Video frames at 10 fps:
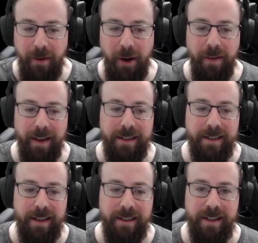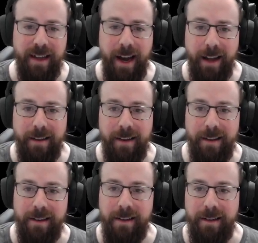of all this is that
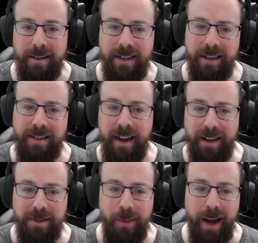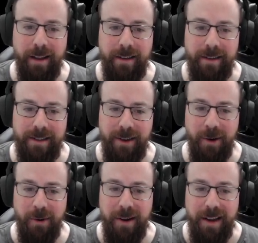610 is bad.
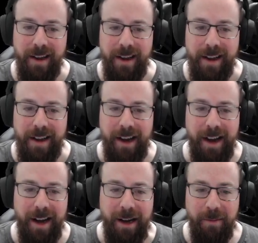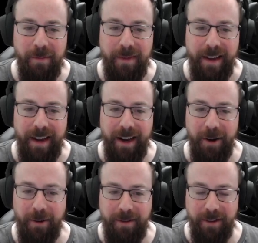So you
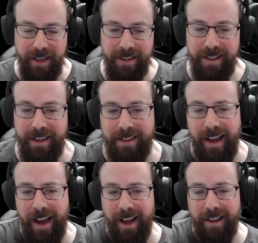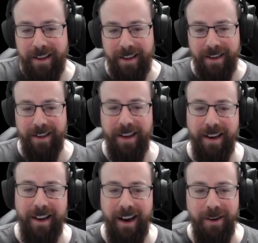know, delete 610,
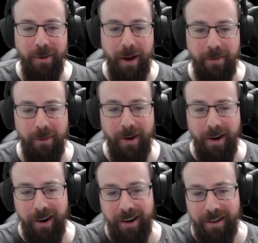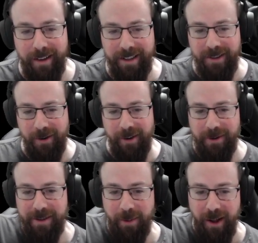get it out of your repertoire. Let's start
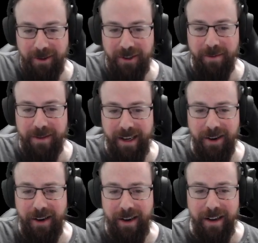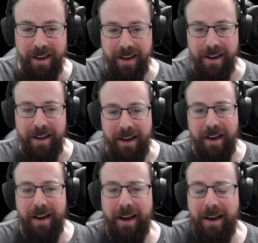doing some wall jumps here.
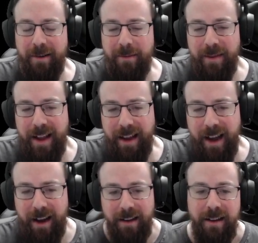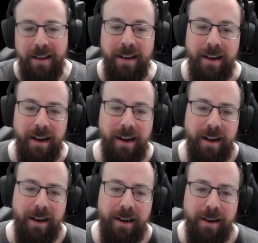And yeah,
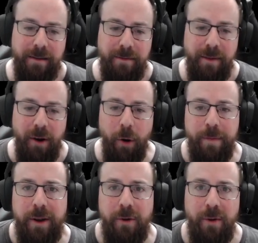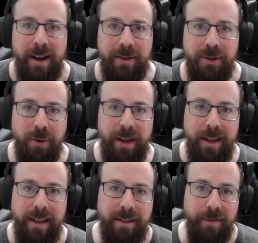hope you
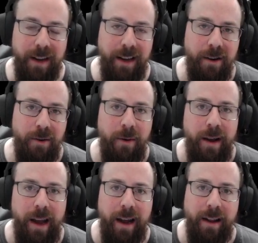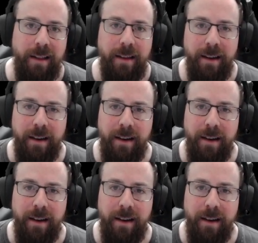enjoyed this video, and